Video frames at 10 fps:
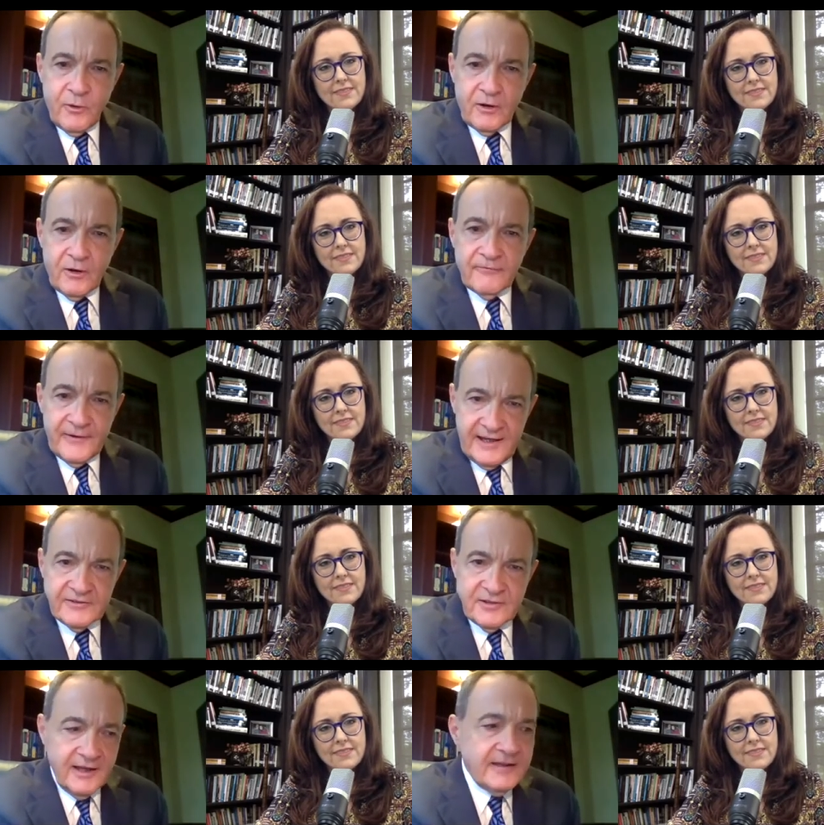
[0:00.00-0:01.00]
Speaker 1: it work
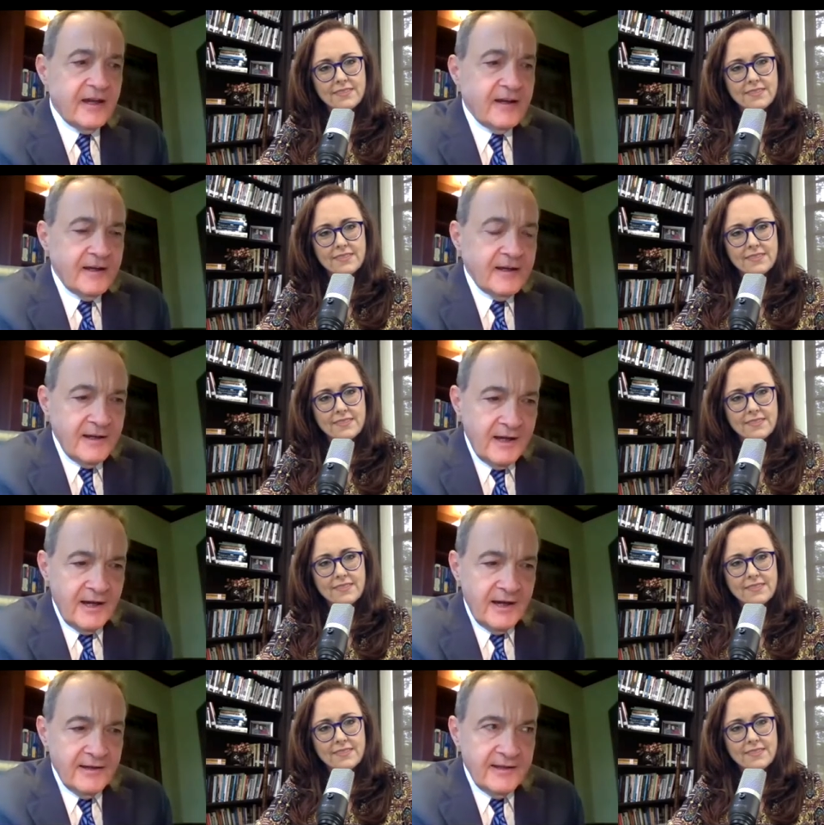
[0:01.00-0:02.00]
financially
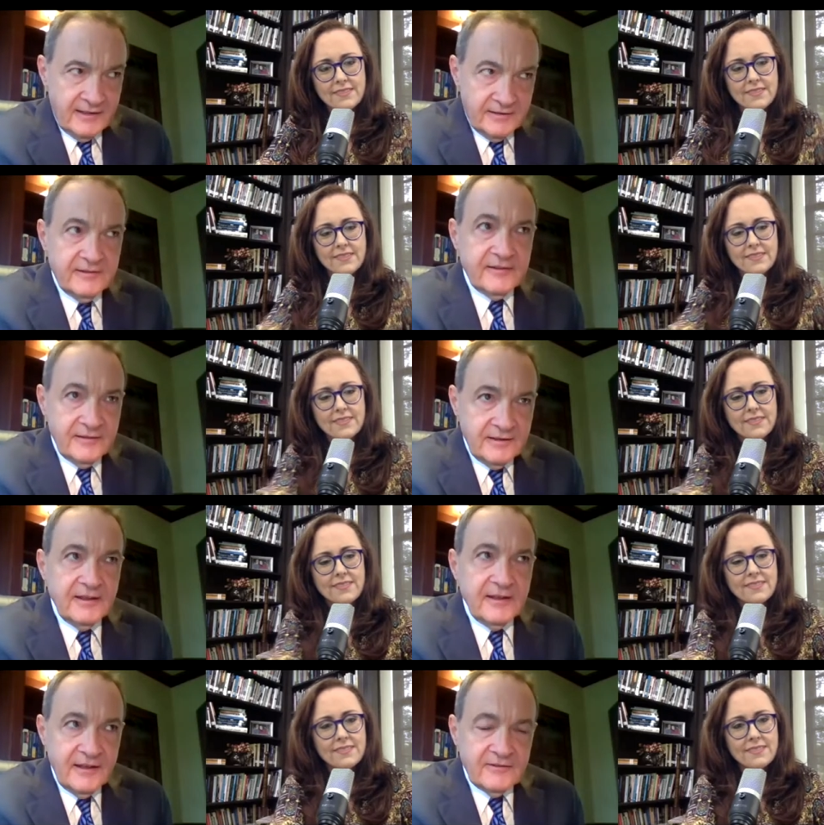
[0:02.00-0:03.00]
uh, is,
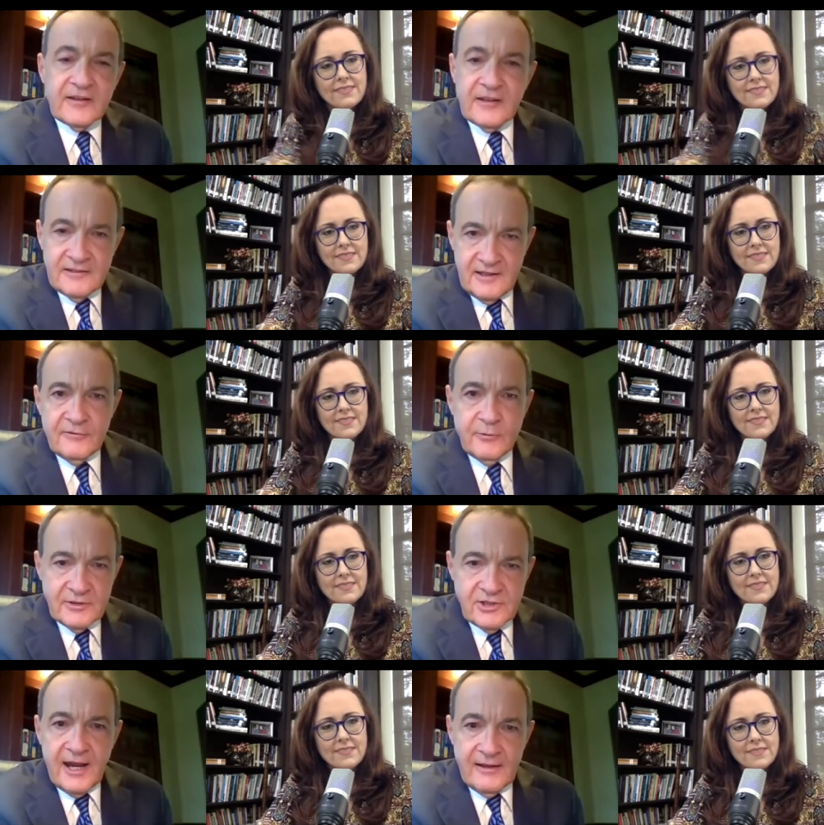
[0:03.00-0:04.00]
is a
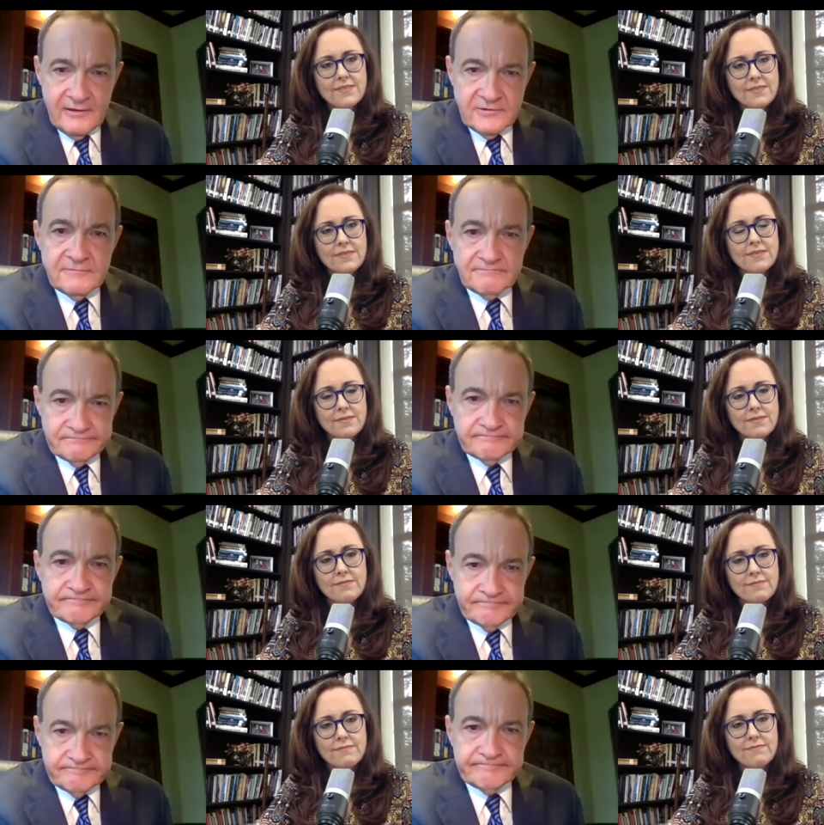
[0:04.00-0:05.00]
continuing challenge.
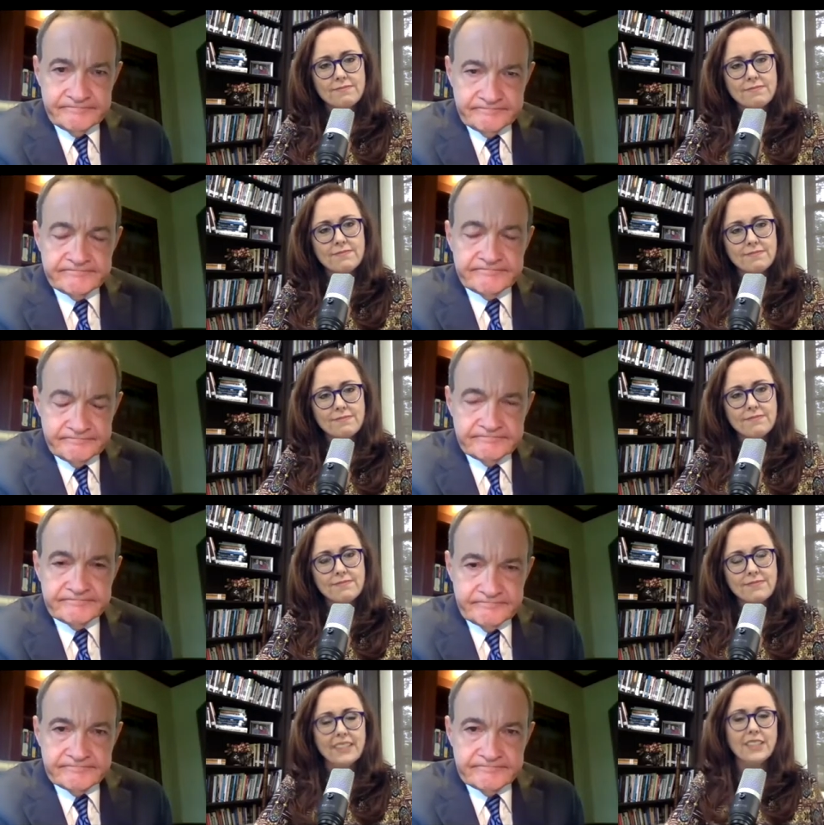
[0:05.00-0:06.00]
Mm-hmm.
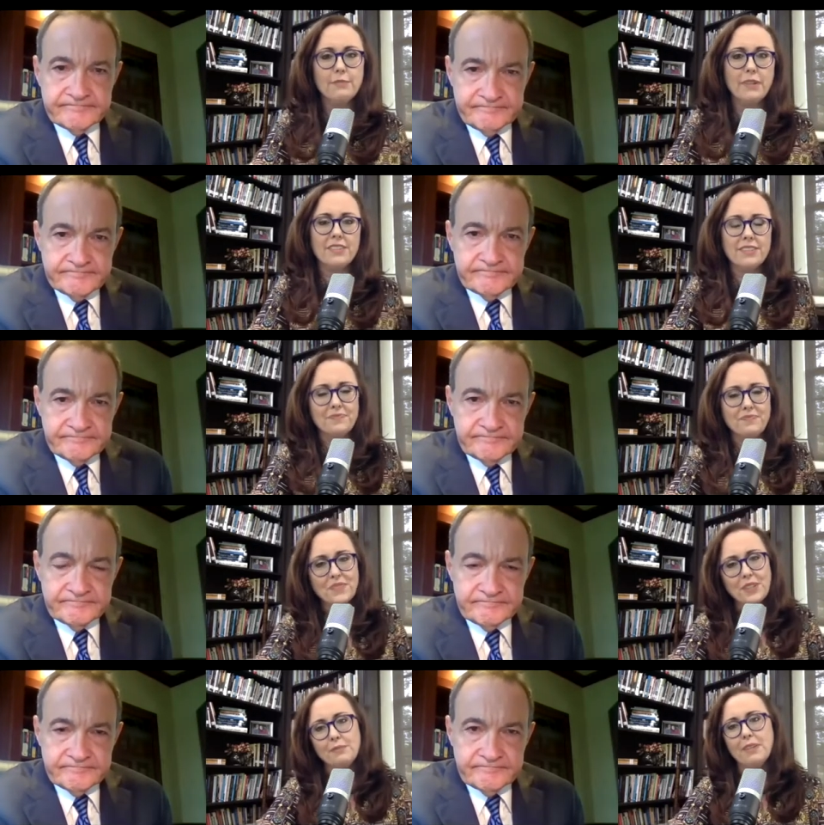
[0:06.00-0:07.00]
Speaker 2: I can imagine.
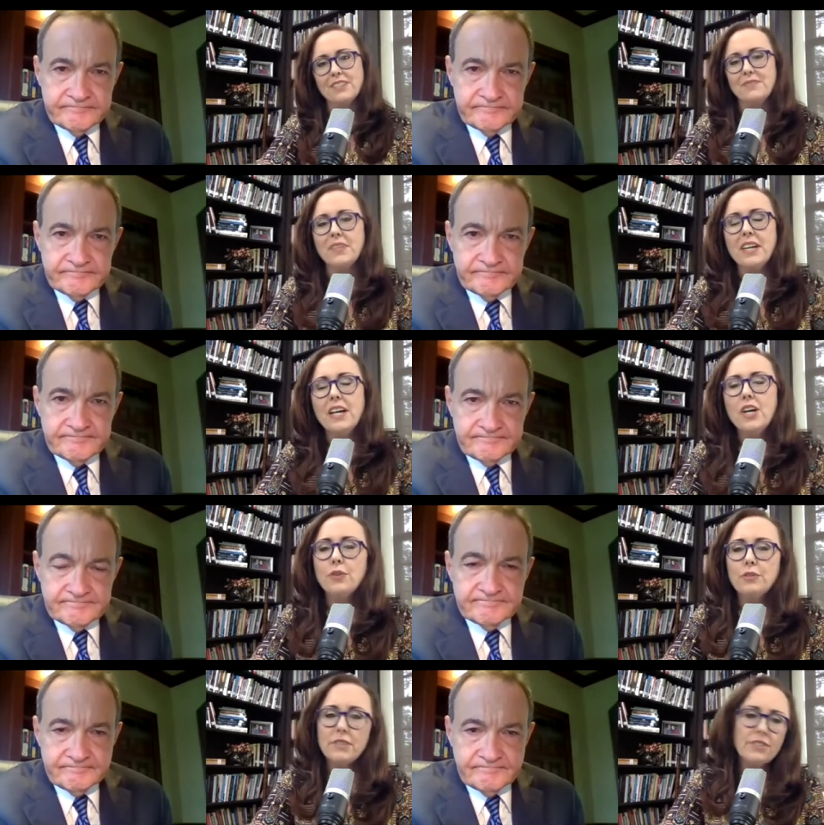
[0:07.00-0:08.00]
I can imagine.
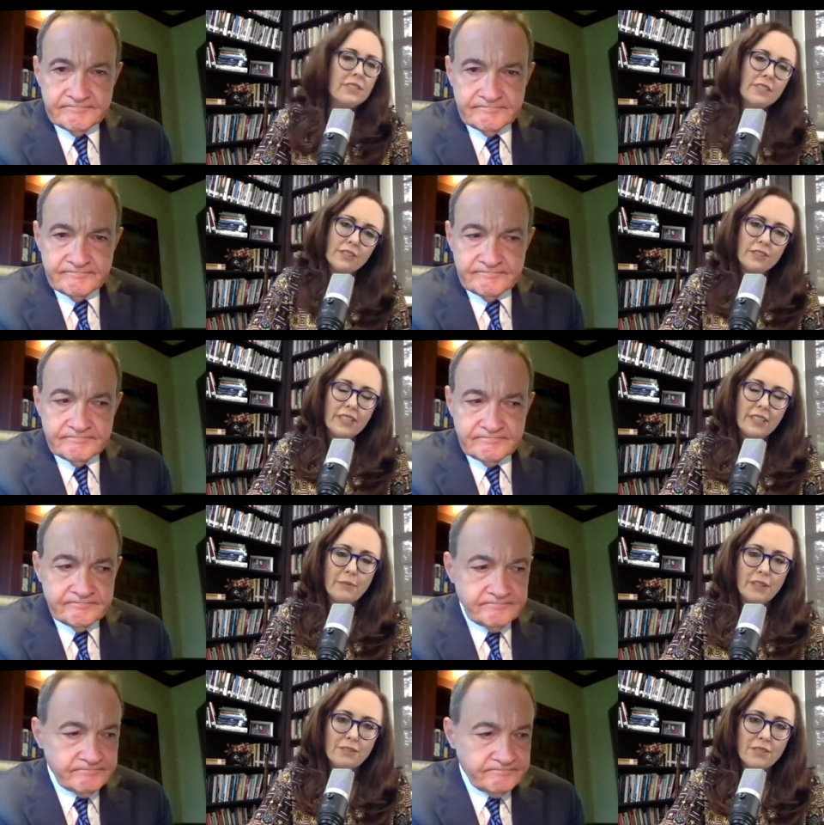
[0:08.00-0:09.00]
Well, you mentioned in your
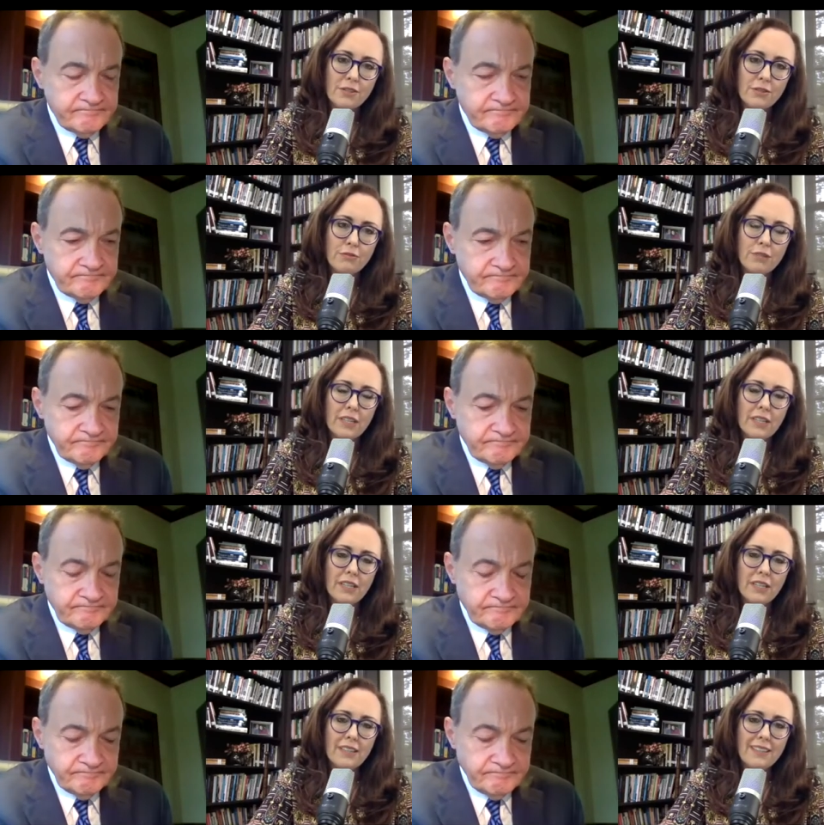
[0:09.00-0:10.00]
email to
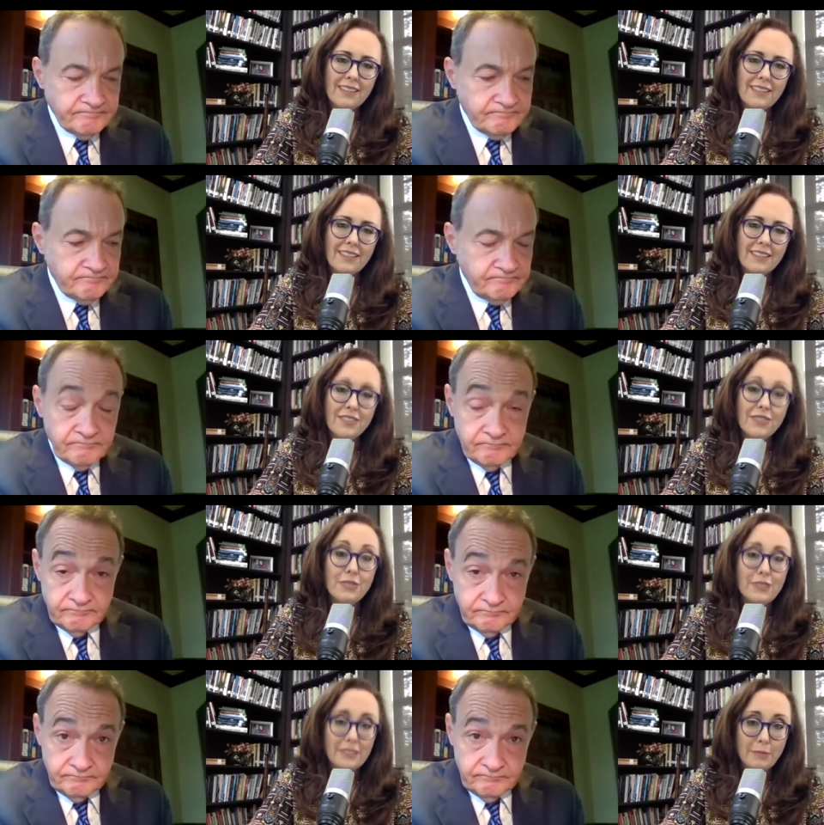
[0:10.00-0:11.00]
the uh,
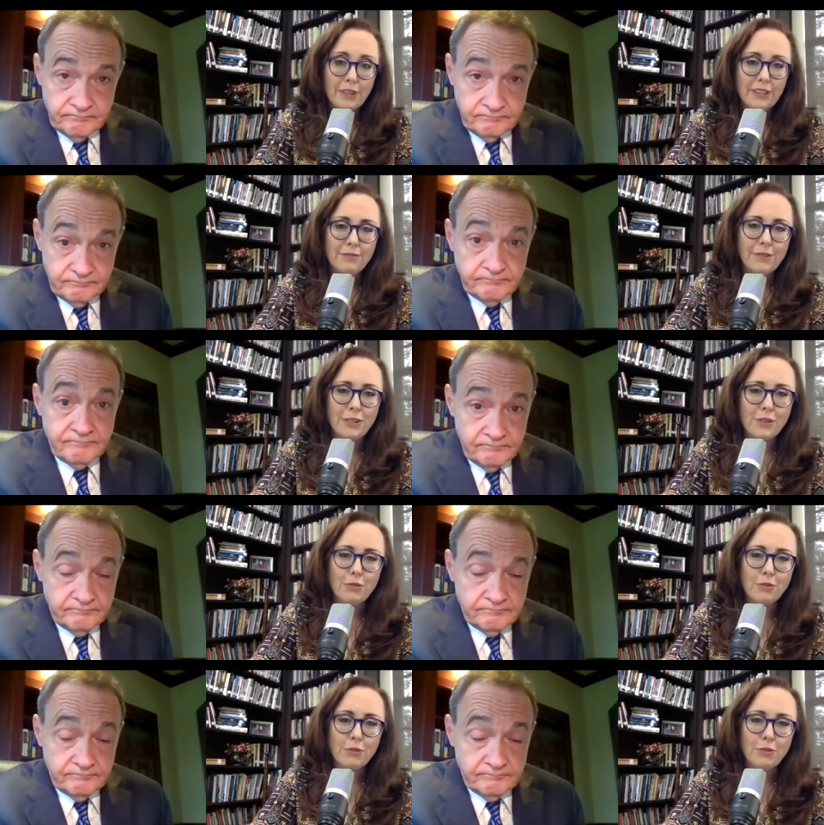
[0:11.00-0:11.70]
students, I believe, that you were